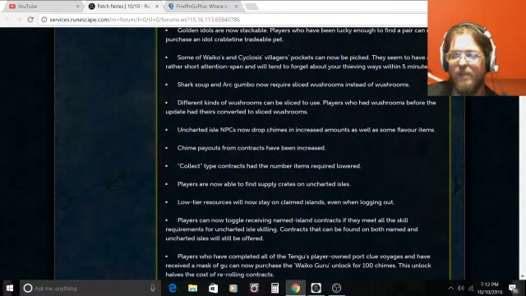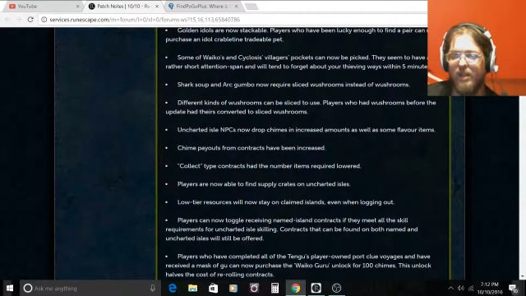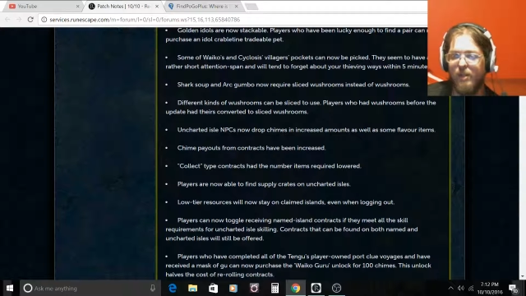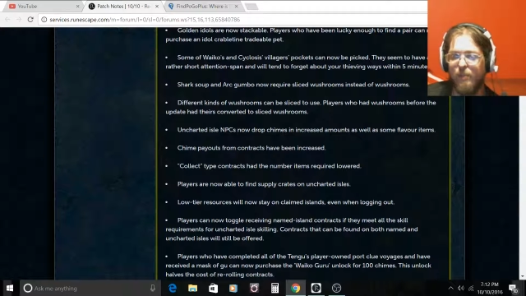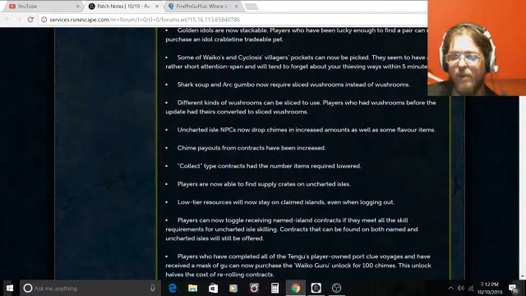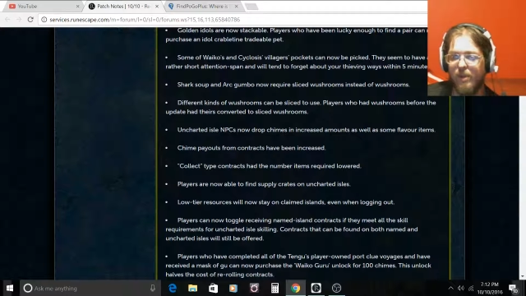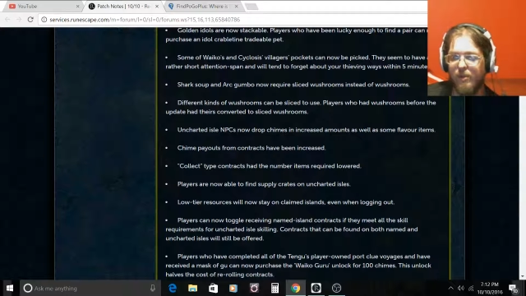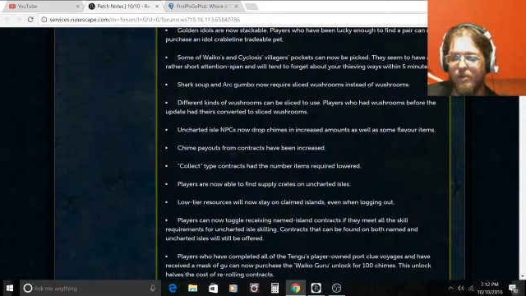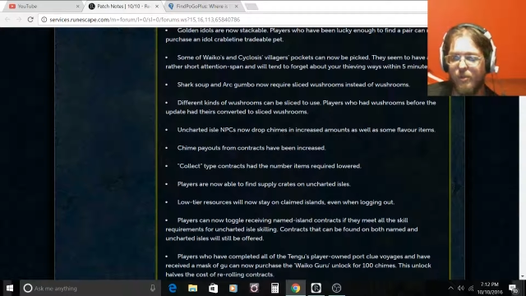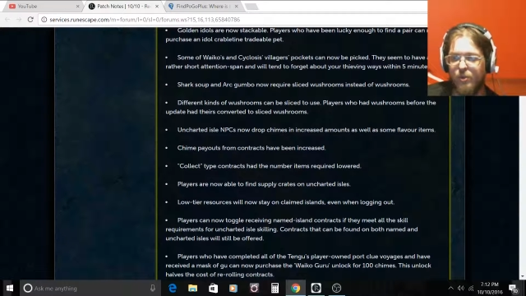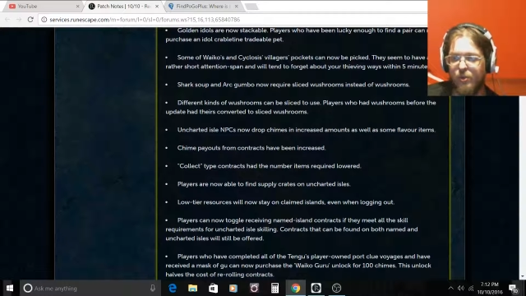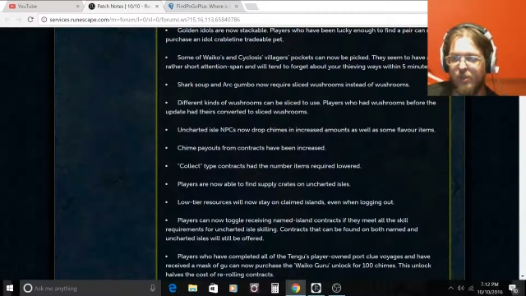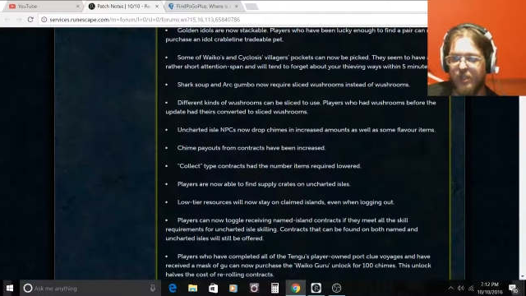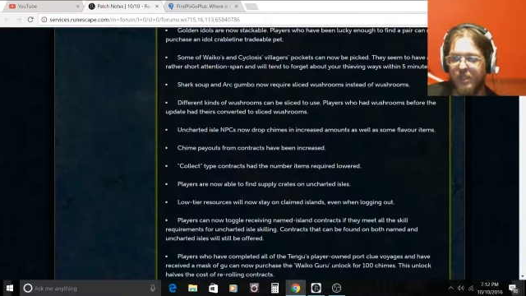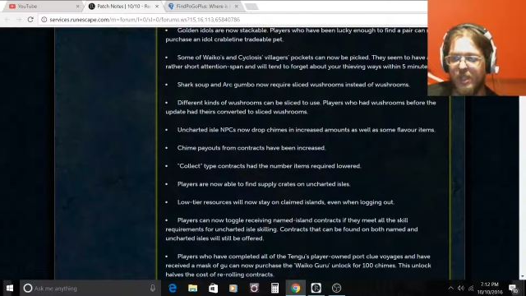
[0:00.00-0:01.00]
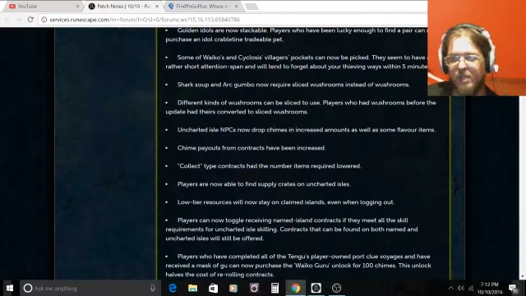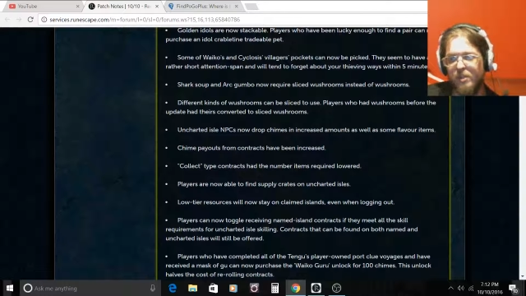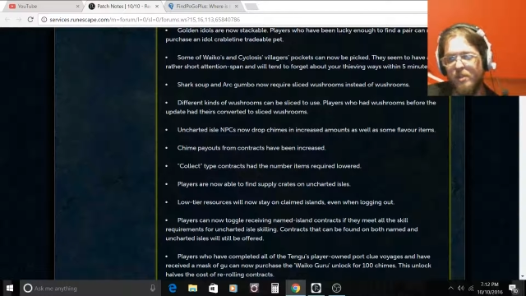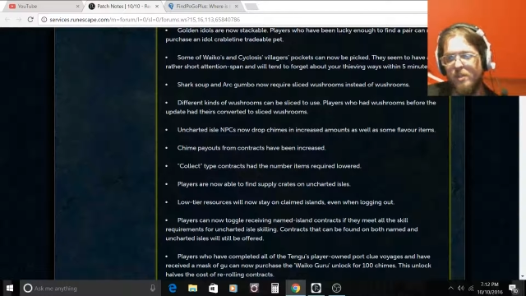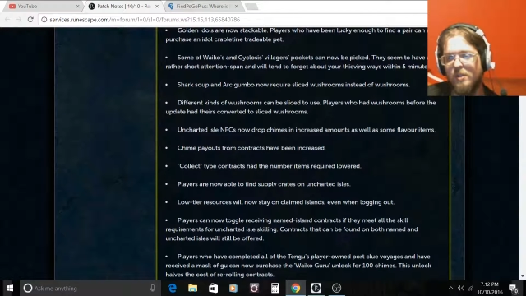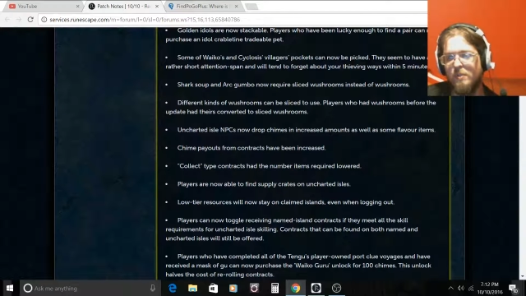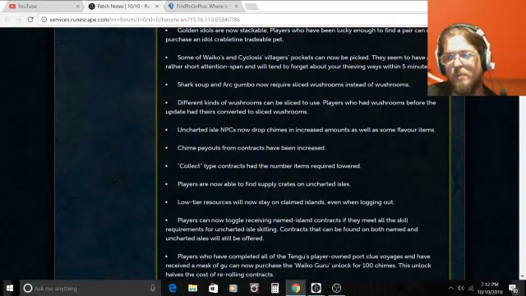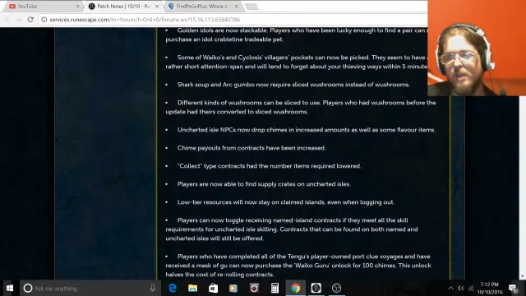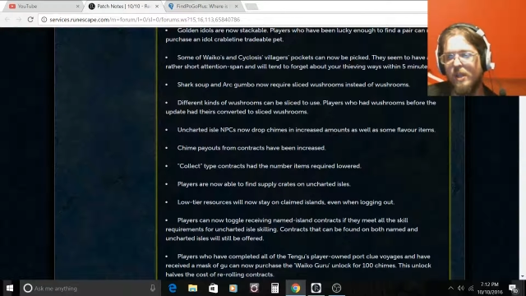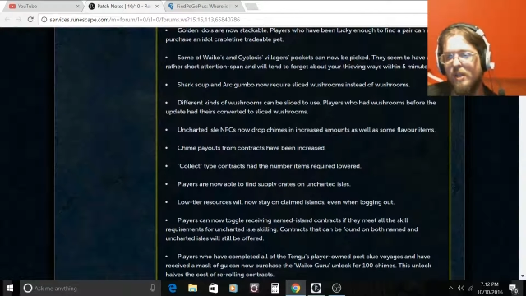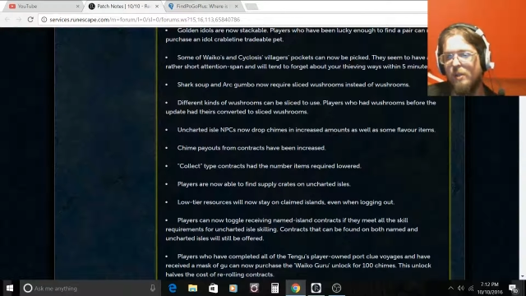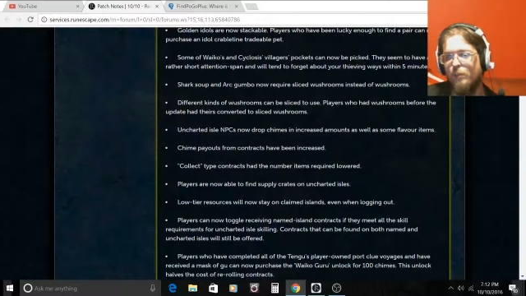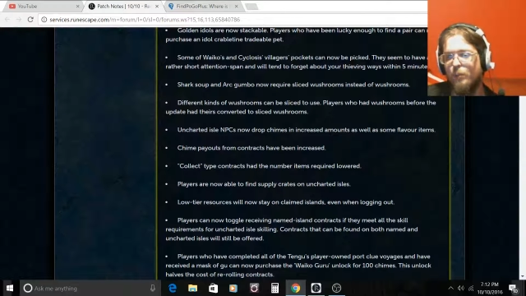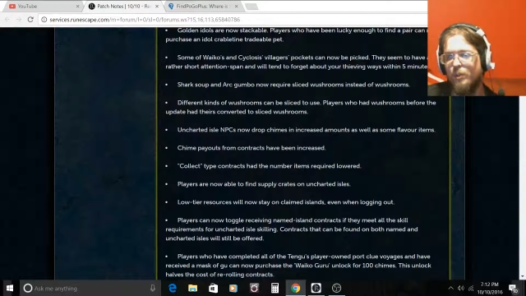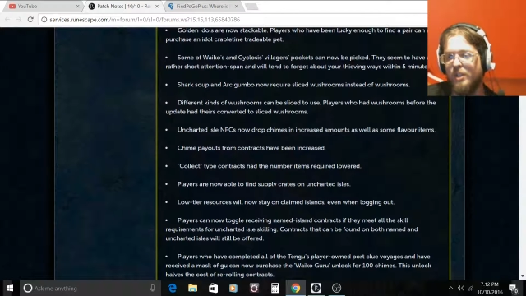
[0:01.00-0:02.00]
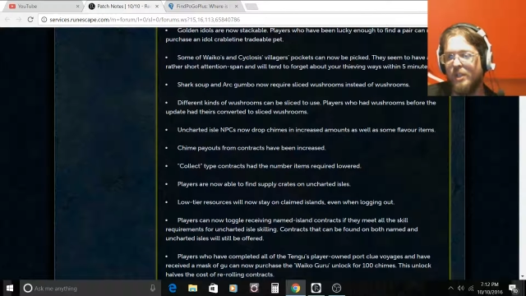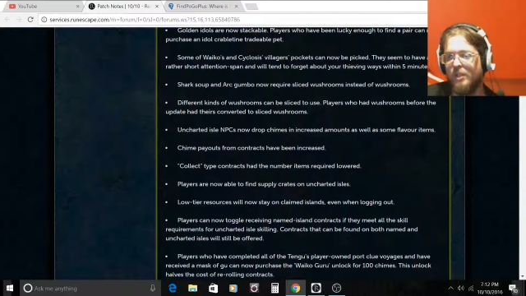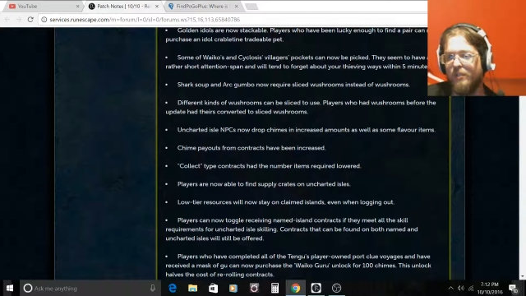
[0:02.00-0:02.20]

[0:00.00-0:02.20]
a rather short attention span and will tend